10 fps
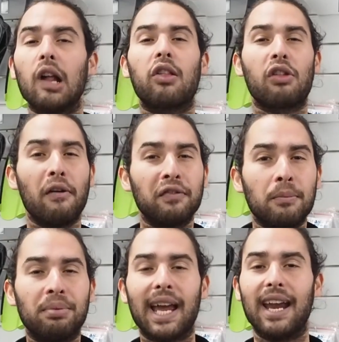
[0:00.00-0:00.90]
softer
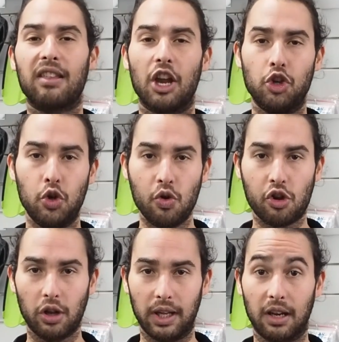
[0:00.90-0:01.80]
blades are
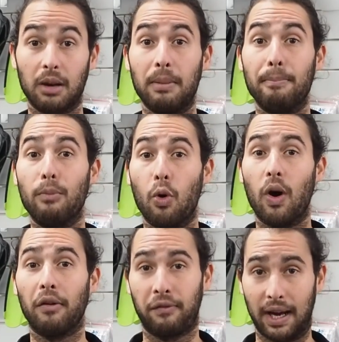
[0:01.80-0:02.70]
usually going to be
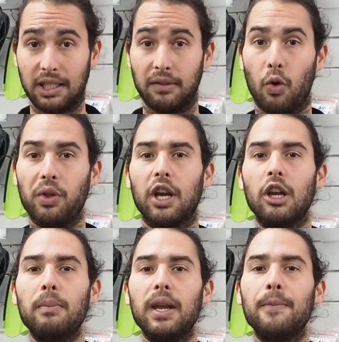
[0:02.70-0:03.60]
more effective, or they're going
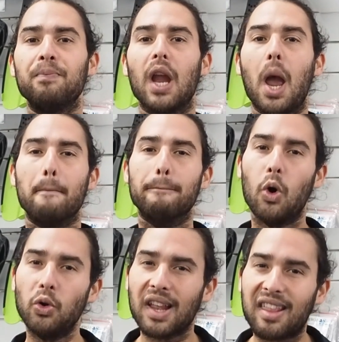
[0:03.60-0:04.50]
to be
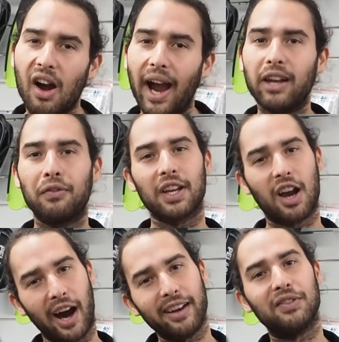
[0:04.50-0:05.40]
more designed for the
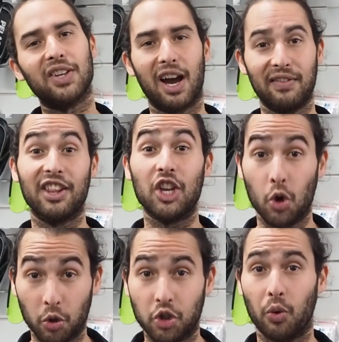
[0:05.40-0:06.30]
kind of diving that
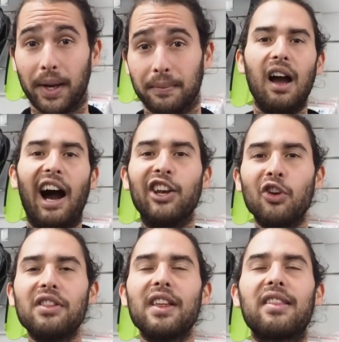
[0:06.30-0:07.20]
you're doing. I
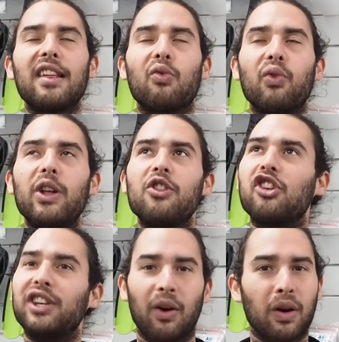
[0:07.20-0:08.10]
know that there's this real
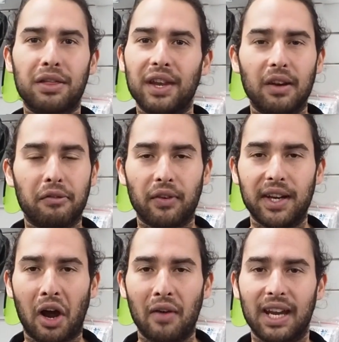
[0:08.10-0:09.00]
generic thing in
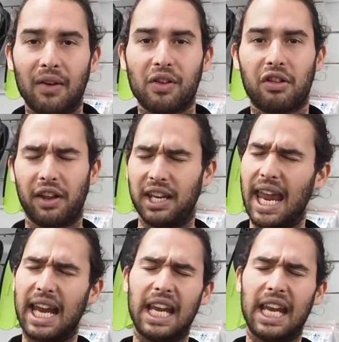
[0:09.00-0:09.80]
freediving, everyone's just like, yeah,